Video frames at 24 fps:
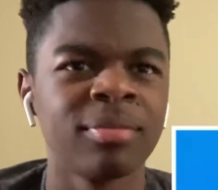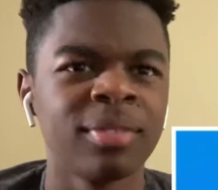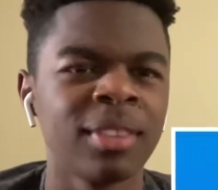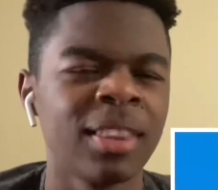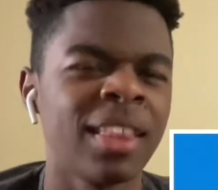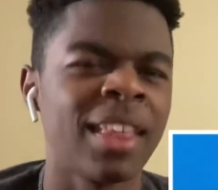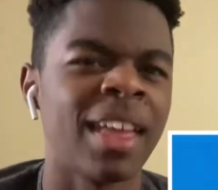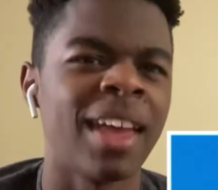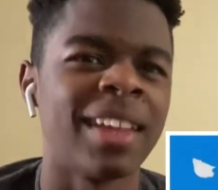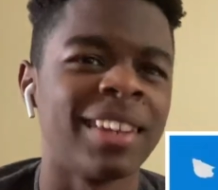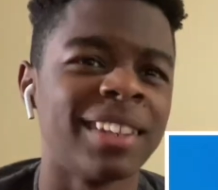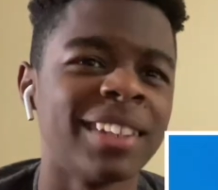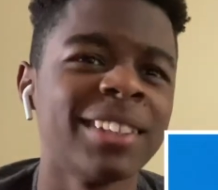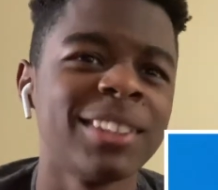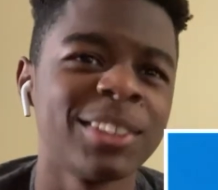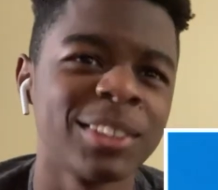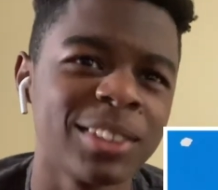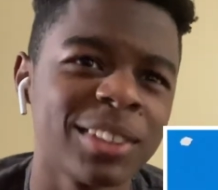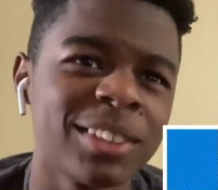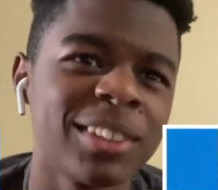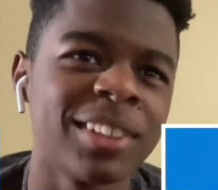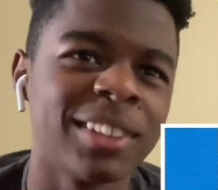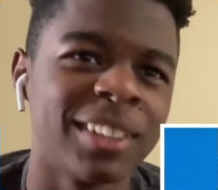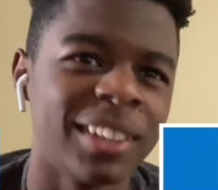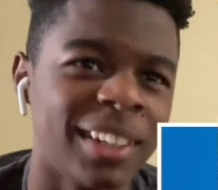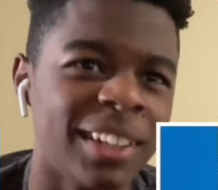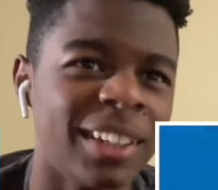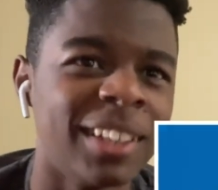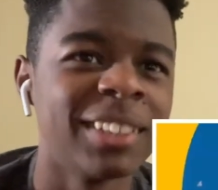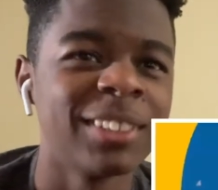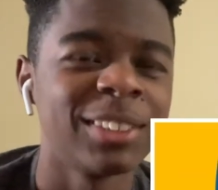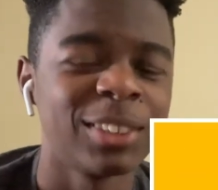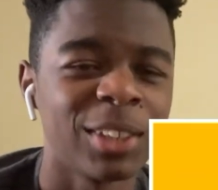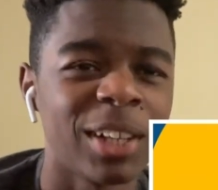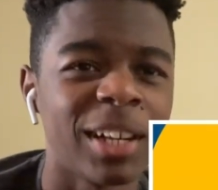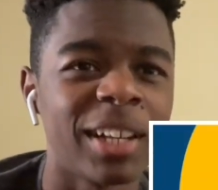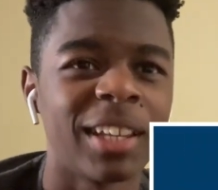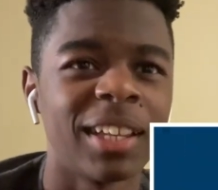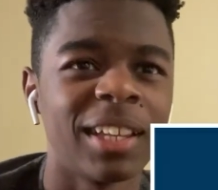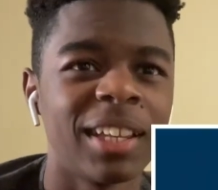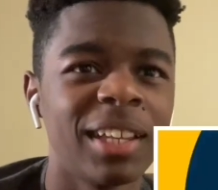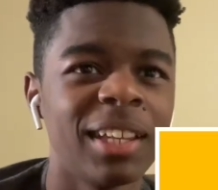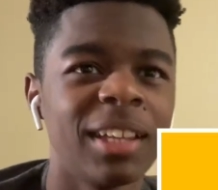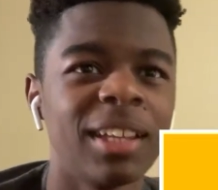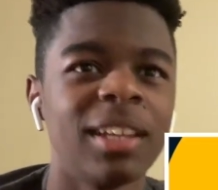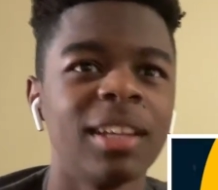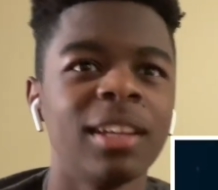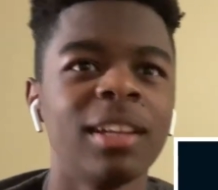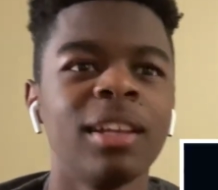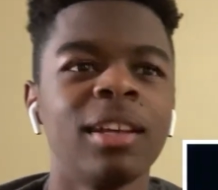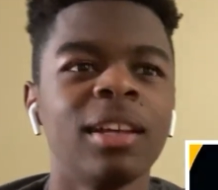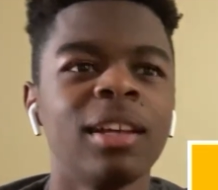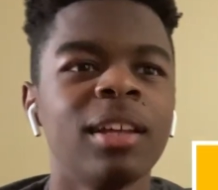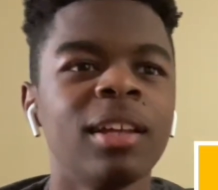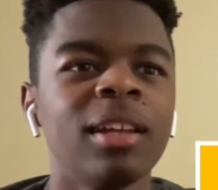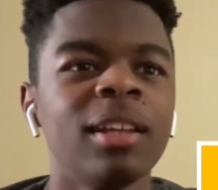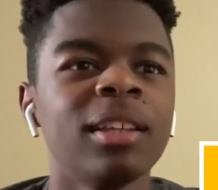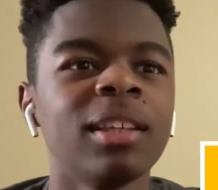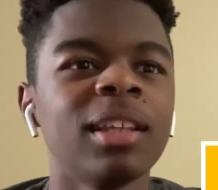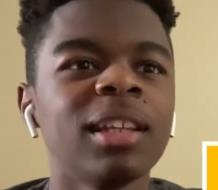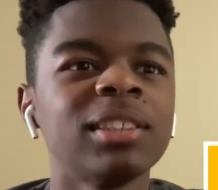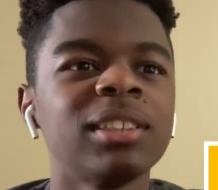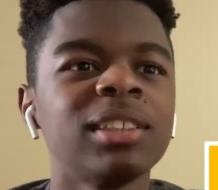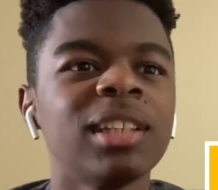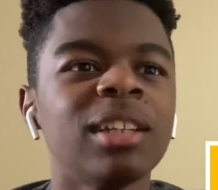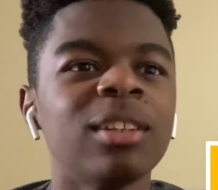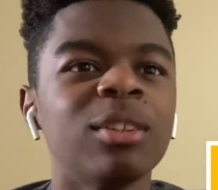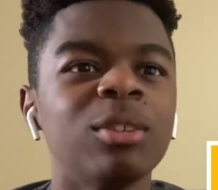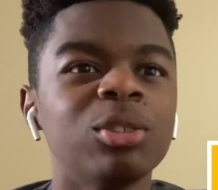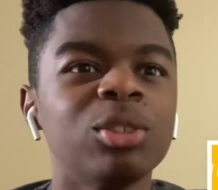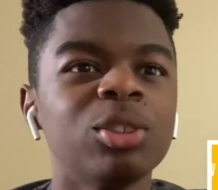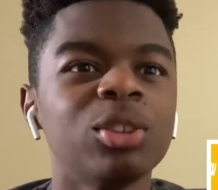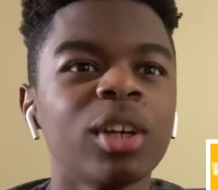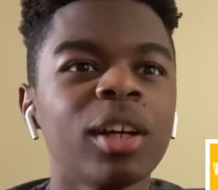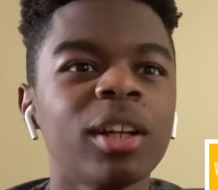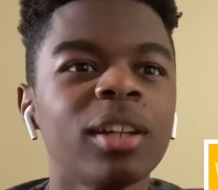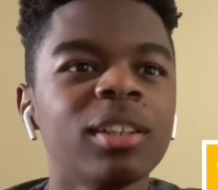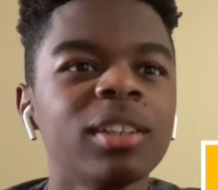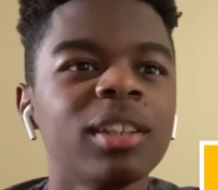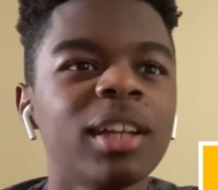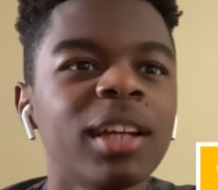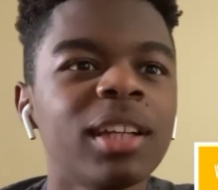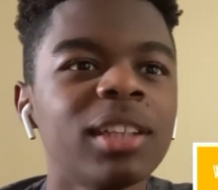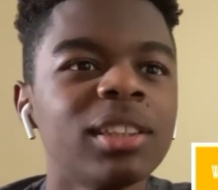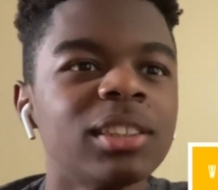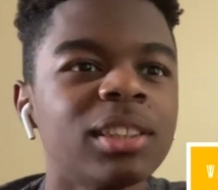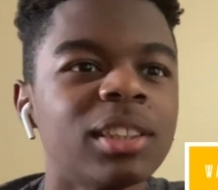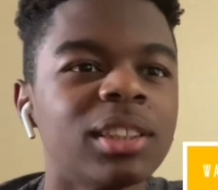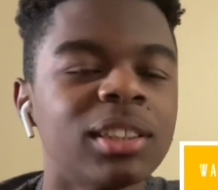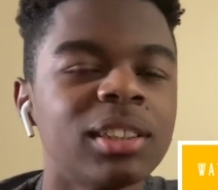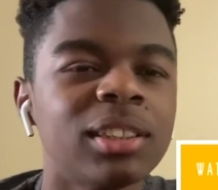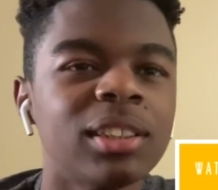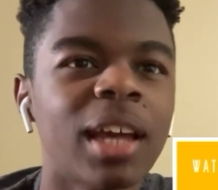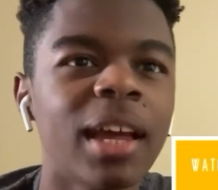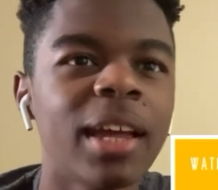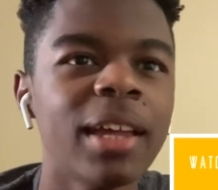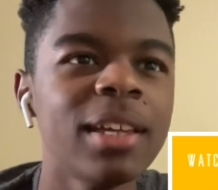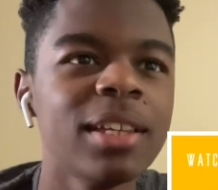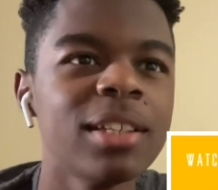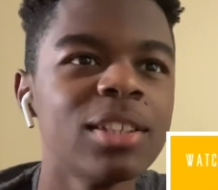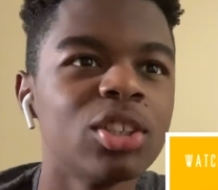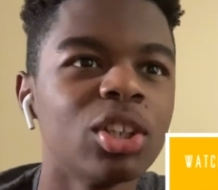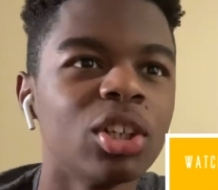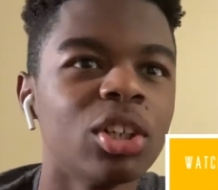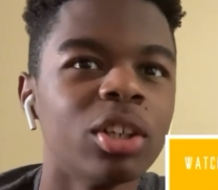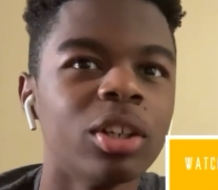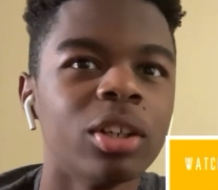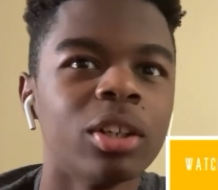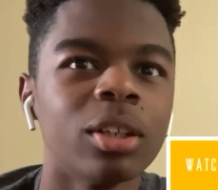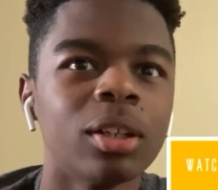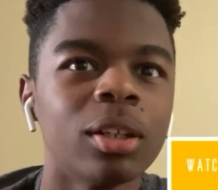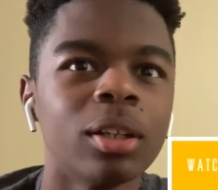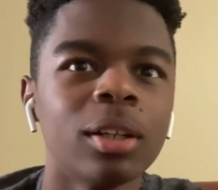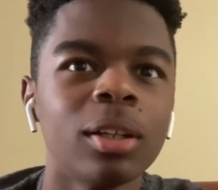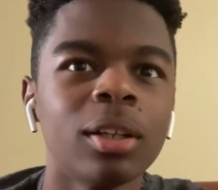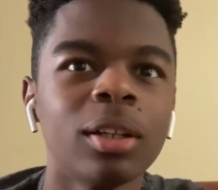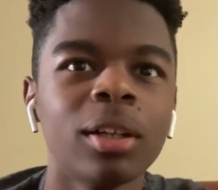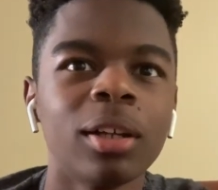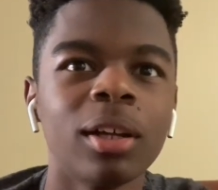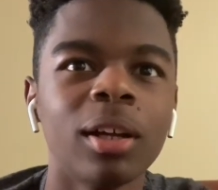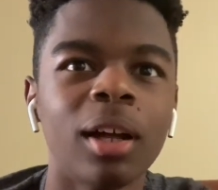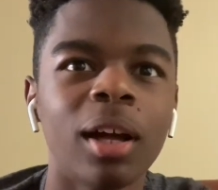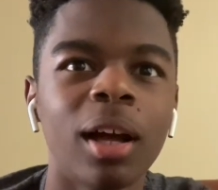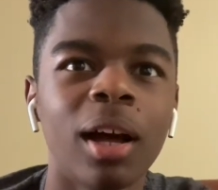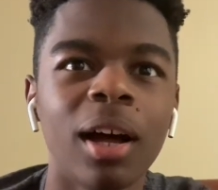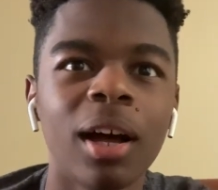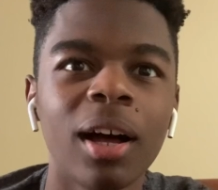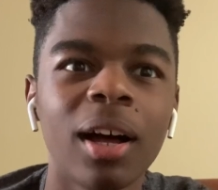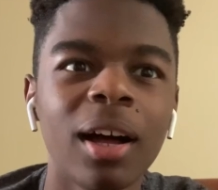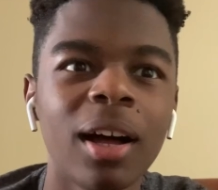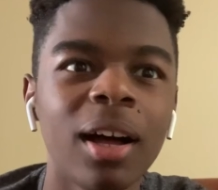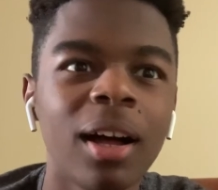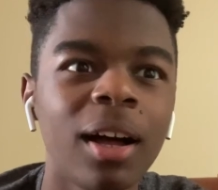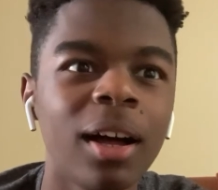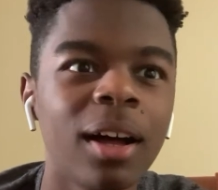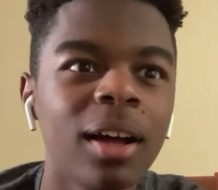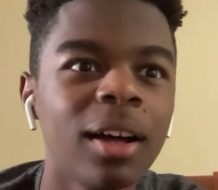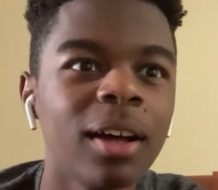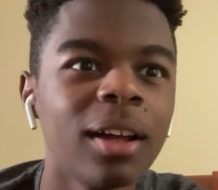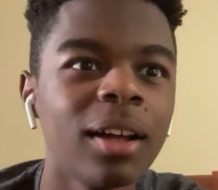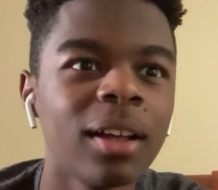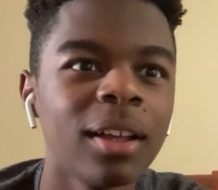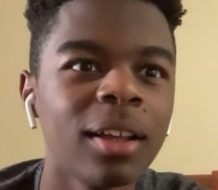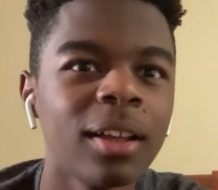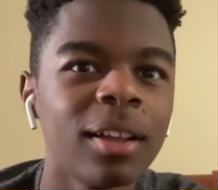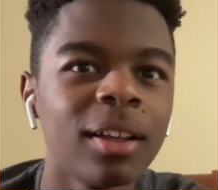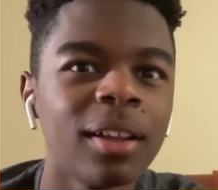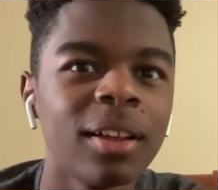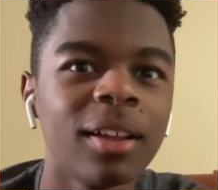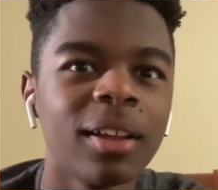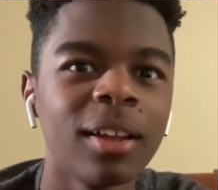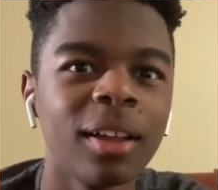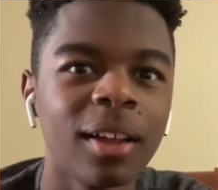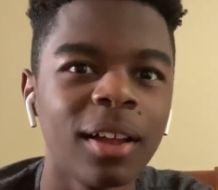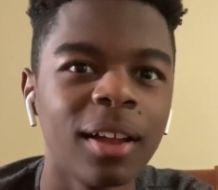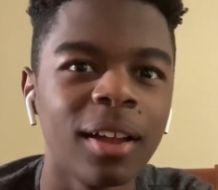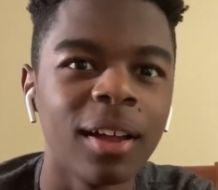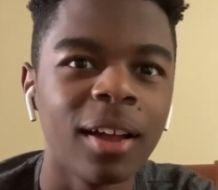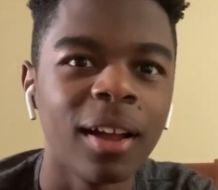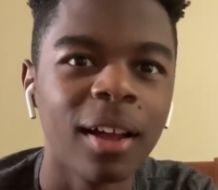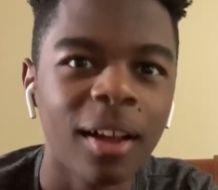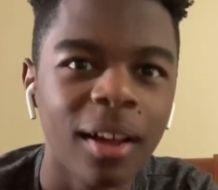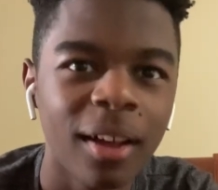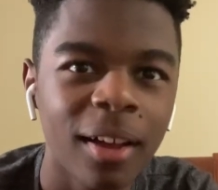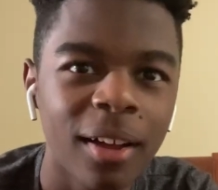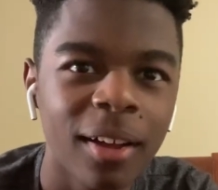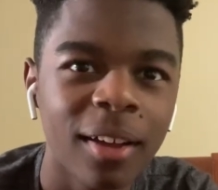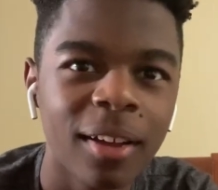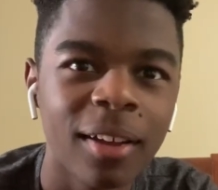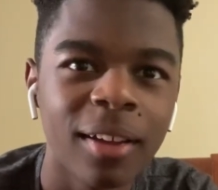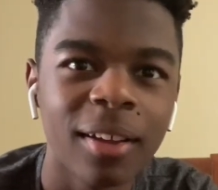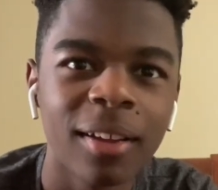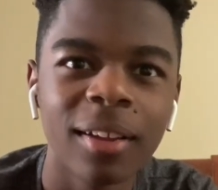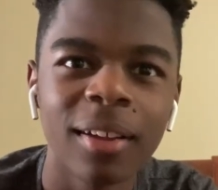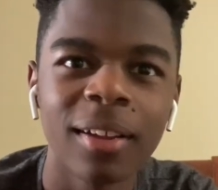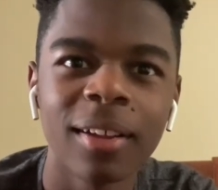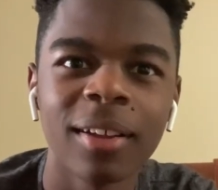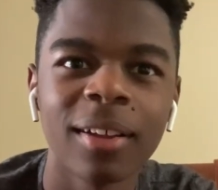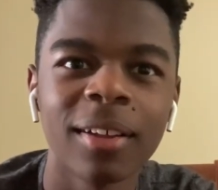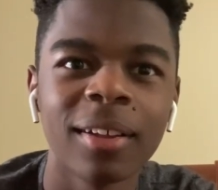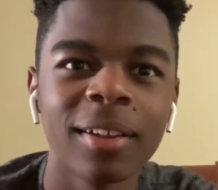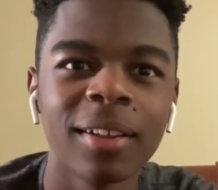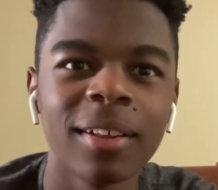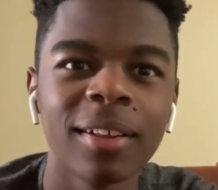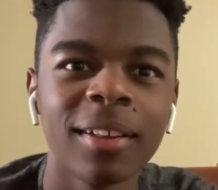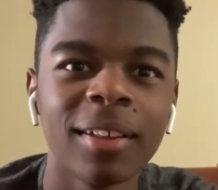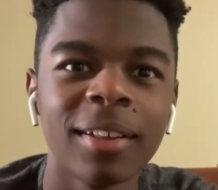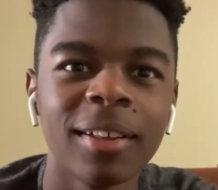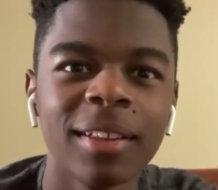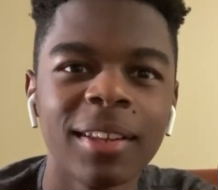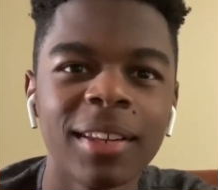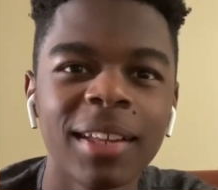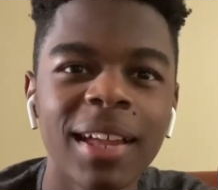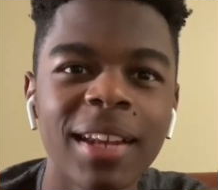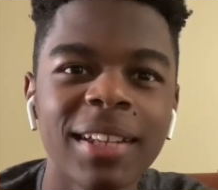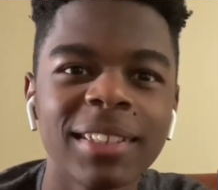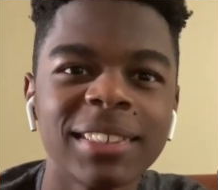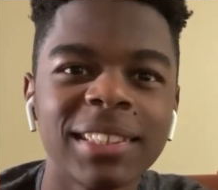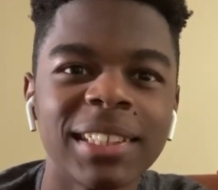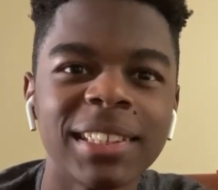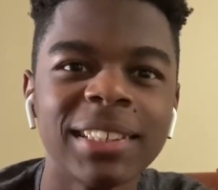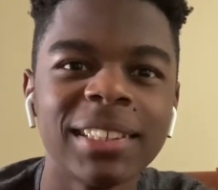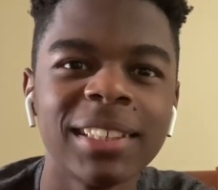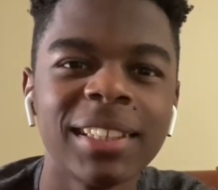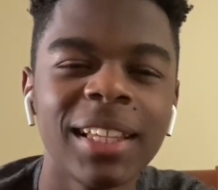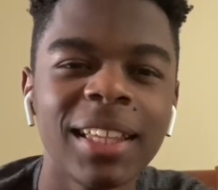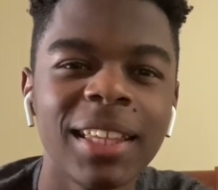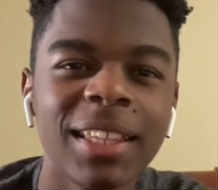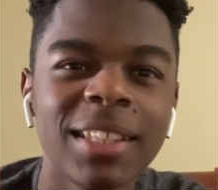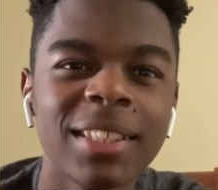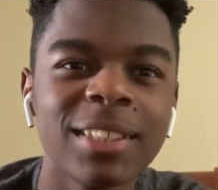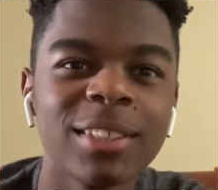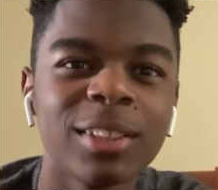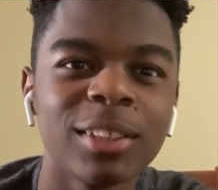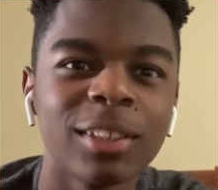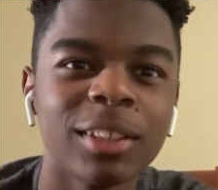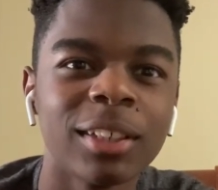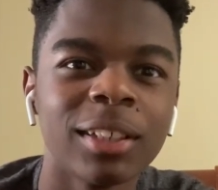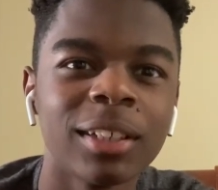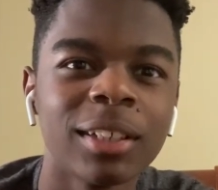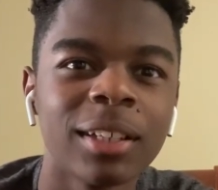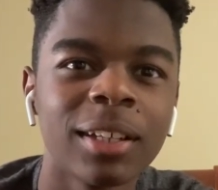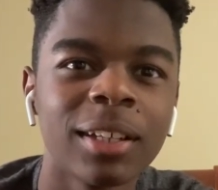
Dang, this track hit. That's not no trailer, that is a teaser. Huh? Huh? That is a teaser.